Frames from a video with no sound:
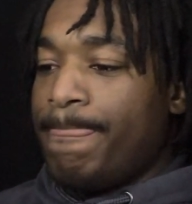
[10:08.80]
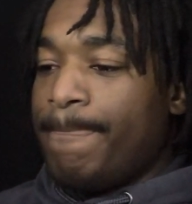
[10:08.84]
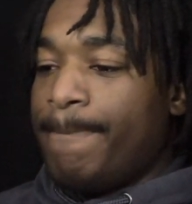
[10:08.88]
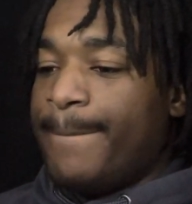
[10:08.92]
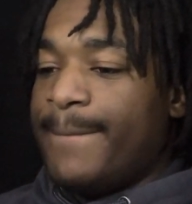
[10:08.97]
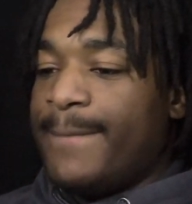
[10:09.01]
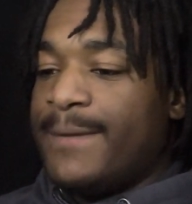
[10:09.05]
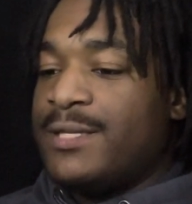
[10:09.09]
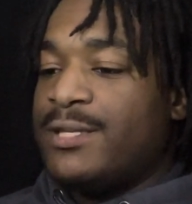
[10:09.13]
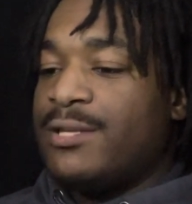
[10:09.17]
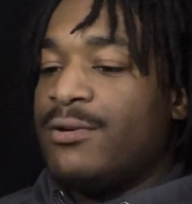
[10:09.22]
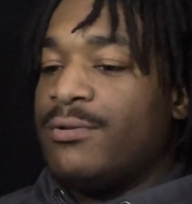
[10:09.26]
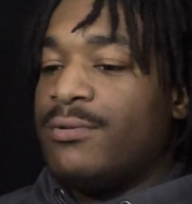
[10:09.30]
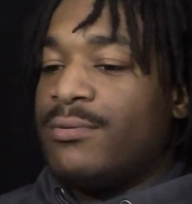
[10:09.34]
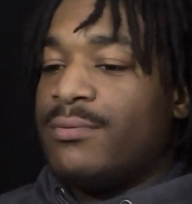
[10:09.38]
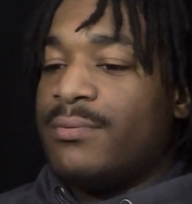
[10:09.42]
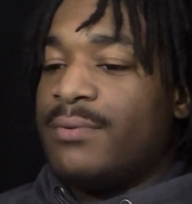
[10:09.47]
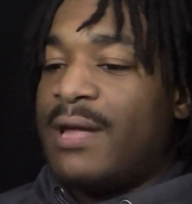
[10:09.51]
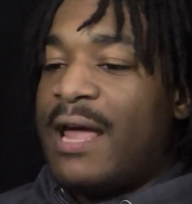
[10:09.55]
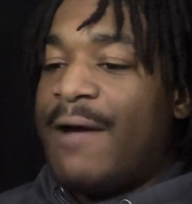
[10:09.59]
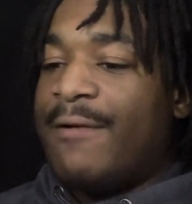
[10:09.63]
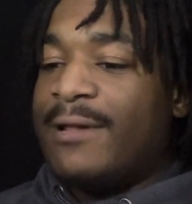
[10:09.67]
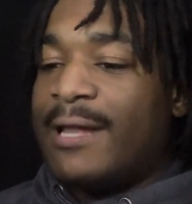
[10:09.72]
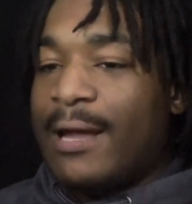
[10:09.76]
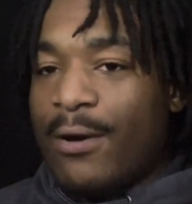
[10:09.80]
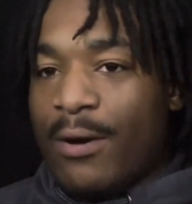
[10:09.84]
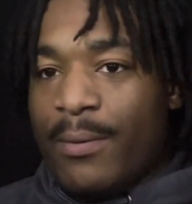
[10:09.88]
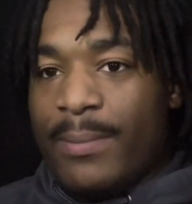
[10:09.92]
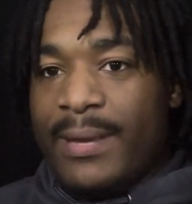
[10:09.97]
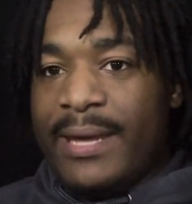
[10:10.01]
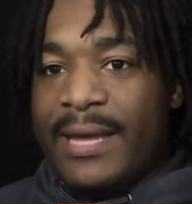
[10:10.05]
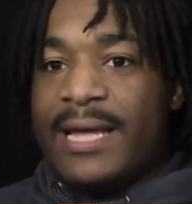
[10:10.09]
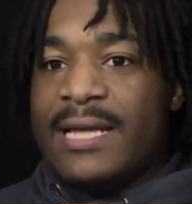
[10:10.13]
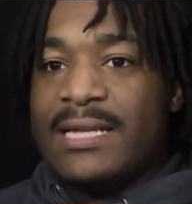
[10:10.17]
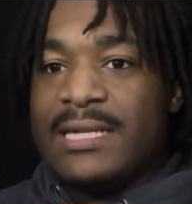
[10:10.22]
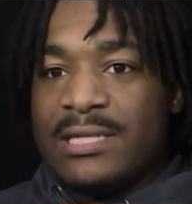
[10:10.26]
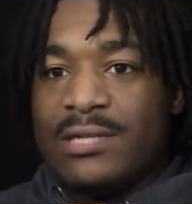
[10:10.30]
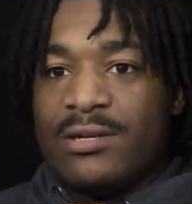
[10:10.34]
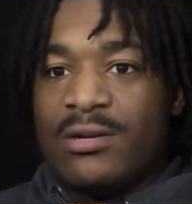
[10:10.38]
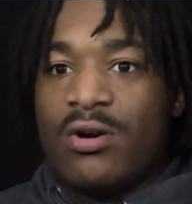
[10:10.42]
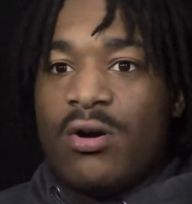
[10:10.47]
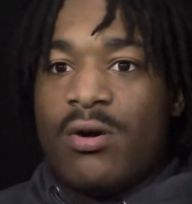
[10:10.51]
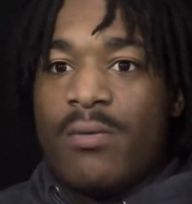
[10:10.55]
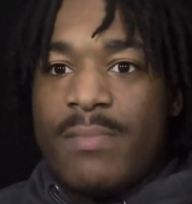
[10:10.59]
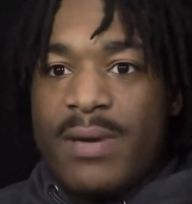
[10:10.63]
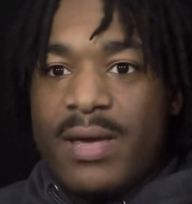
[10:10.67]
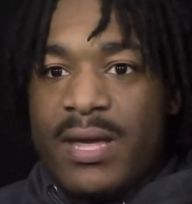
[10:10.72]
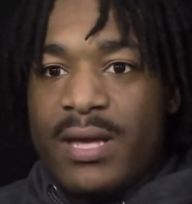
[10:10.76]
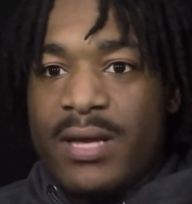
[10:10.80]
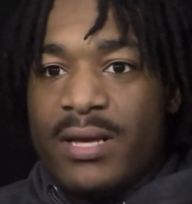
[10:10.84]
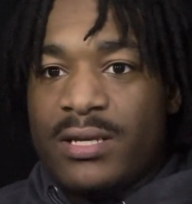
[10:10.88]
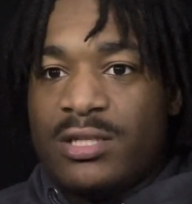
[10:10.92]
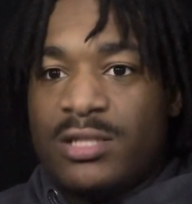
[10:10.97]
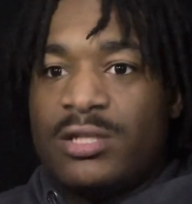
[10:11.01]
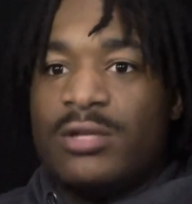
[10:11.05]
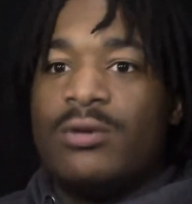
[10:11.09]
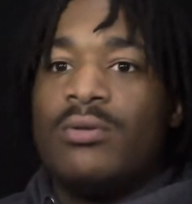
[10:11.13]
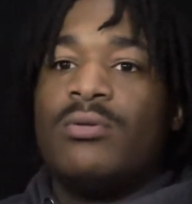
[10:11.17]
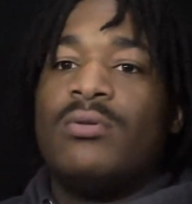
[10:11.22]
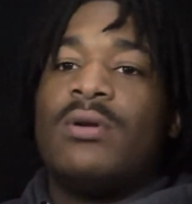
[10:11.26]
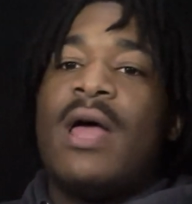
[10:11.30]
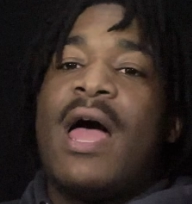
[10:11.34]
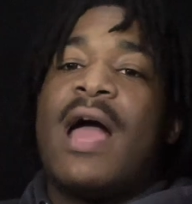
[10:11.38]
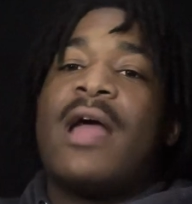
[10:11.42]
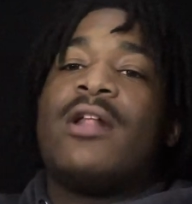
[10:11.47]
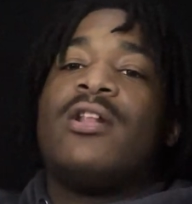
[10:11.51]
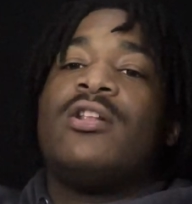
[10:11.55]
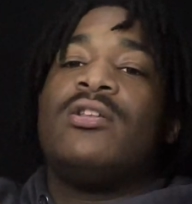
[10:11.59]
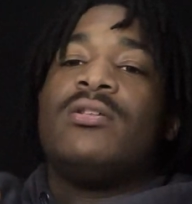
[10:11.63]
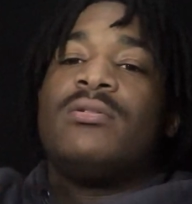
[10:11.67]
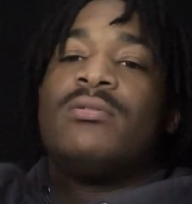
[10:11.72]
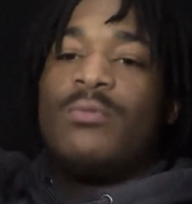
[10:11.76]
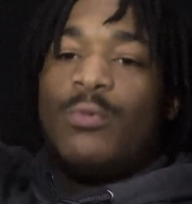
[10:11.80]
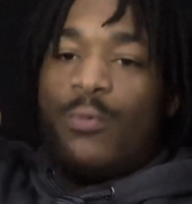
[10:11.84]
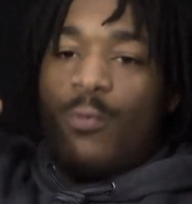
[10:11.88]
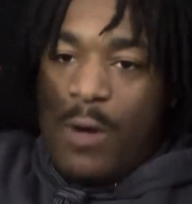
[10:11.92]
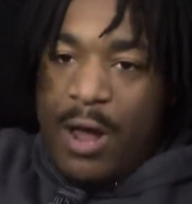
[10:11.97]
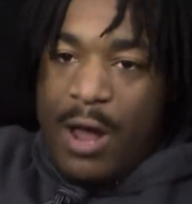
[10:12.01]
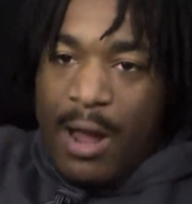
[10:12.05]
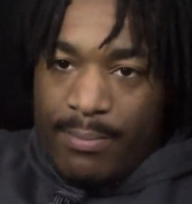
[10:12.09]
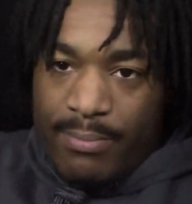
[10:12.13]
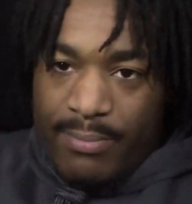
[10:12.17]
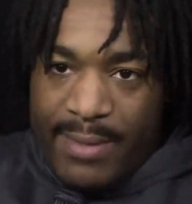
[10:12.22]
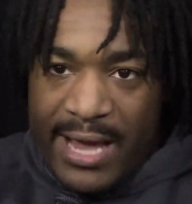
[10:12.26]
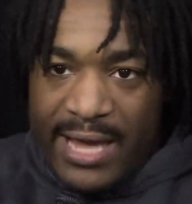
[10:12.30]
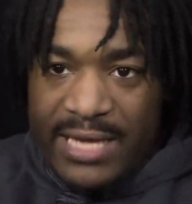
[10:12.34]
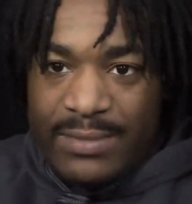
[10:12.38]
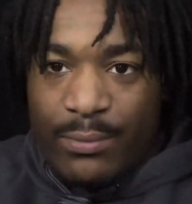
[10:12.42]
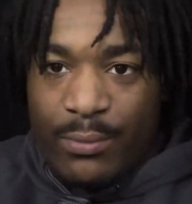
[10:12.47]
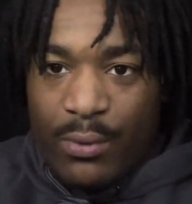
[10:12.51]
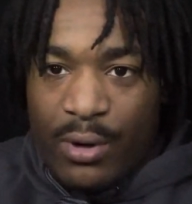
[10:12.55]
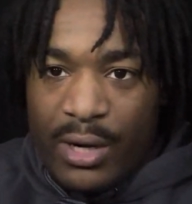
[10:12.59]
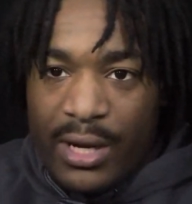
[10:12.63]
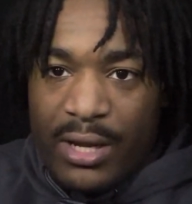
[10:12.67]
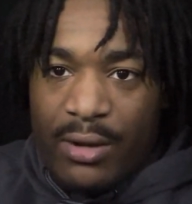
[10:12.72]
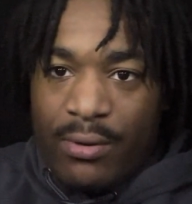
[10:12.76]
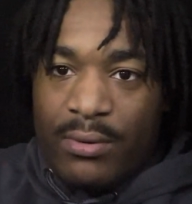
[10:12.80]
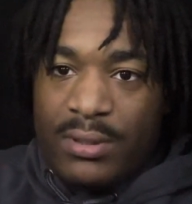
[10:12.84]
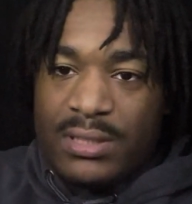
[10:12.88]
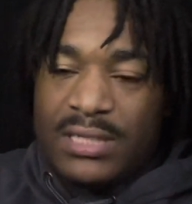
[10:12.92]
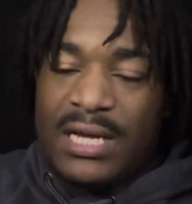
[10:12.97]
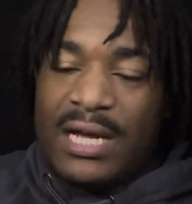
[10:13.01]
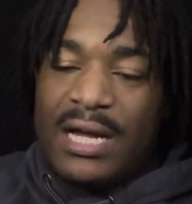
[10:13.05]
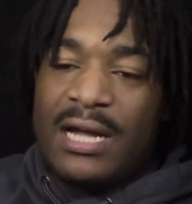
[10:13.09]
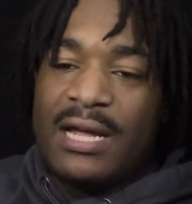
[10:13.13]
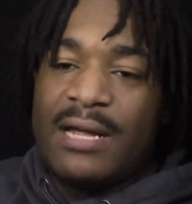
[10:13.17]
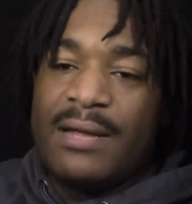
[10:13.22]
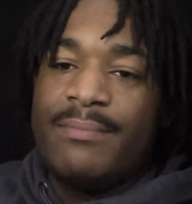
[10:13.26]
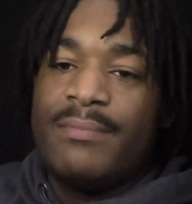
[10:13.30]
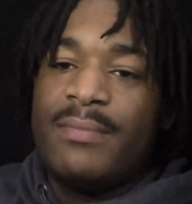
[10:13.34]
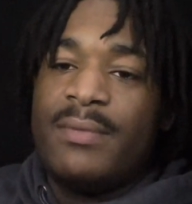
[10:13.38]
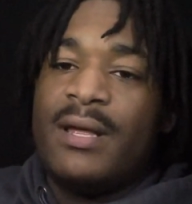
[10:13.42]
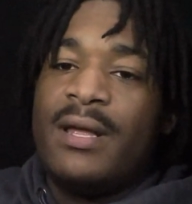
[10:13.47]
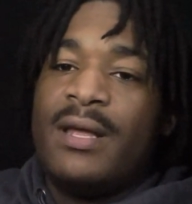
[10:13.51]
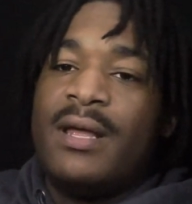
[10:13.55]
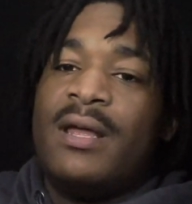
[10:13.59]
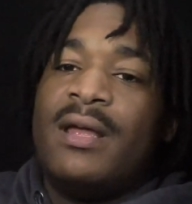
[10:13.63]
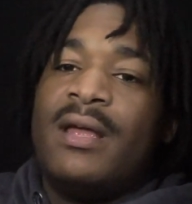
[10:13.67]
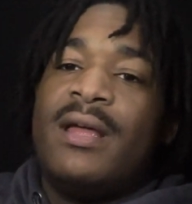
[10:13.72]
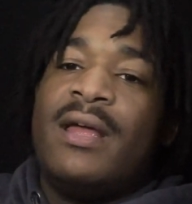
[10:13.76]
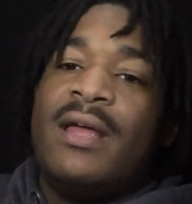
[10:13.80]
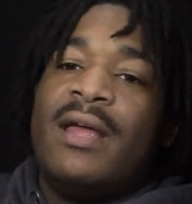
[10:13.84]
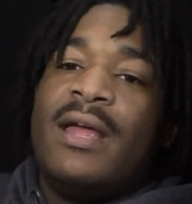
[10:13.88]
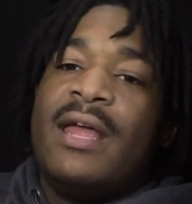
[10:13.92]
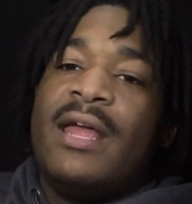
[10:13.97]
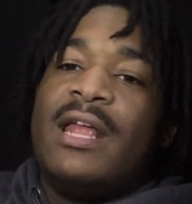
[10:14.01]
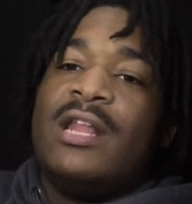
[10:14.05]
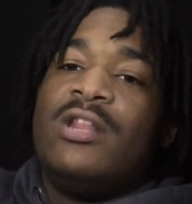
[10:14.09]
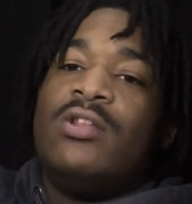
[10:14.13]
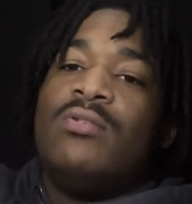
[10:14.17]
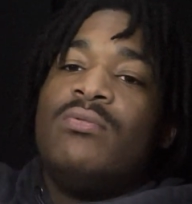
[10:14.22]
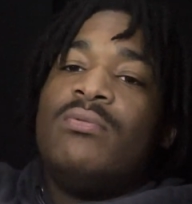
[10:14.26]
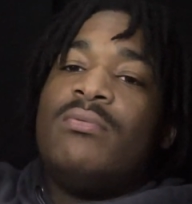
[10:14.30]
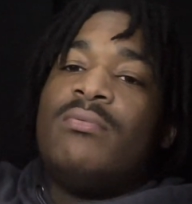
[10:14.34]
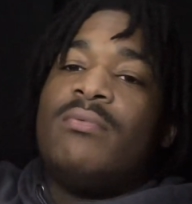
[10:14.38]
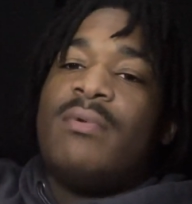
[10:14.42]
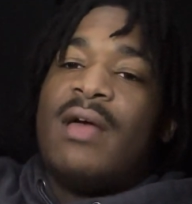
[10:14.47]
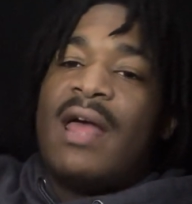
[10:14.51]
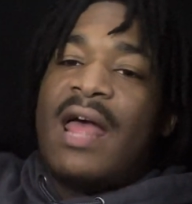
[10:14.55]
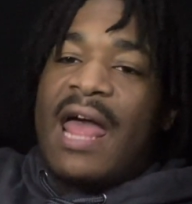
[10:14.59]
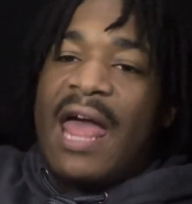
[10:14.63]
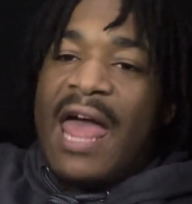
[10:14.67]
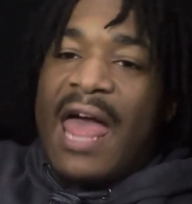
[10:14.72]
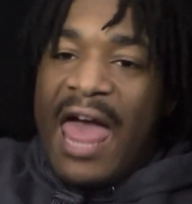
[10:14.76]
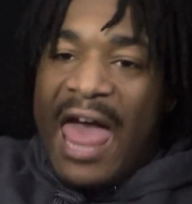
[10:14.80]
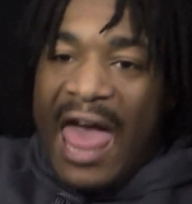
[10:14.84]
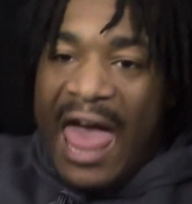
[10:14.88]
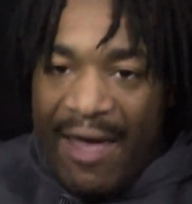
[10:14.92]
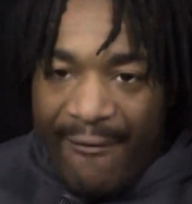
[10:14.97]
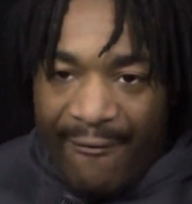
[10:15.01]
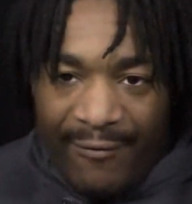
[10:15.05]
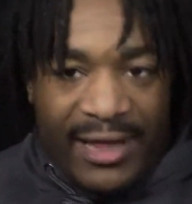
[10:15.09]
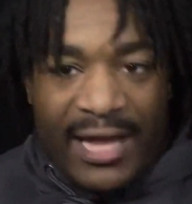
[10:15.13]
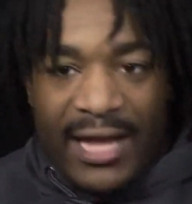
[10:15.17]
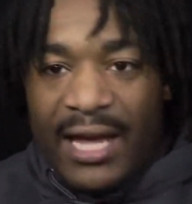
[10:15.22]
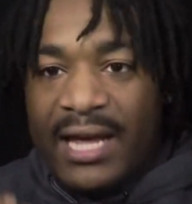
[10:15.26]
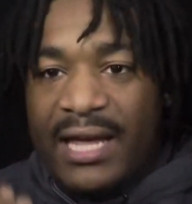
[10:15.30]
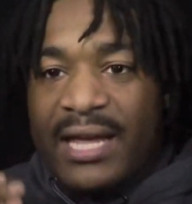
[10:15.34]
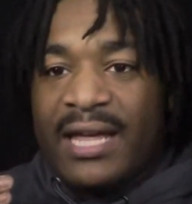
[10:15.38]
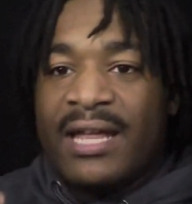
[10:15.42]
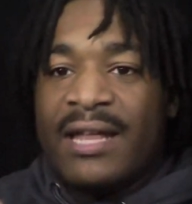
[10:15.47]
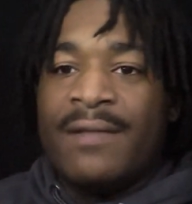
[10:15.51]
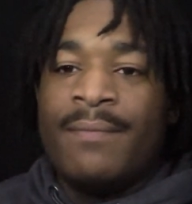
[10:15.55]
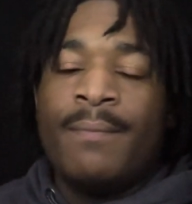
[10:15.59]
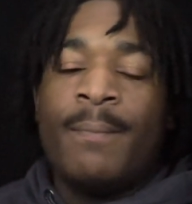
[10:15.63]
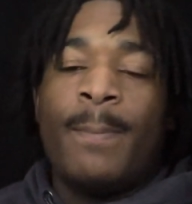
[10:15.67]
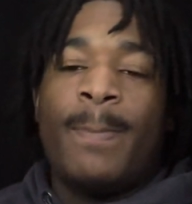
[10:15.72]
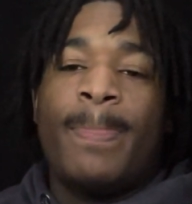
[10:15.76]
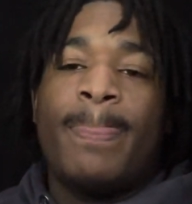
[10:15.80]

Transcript: So everything will be easier on me. So I can wake up next morning on time and do everything again.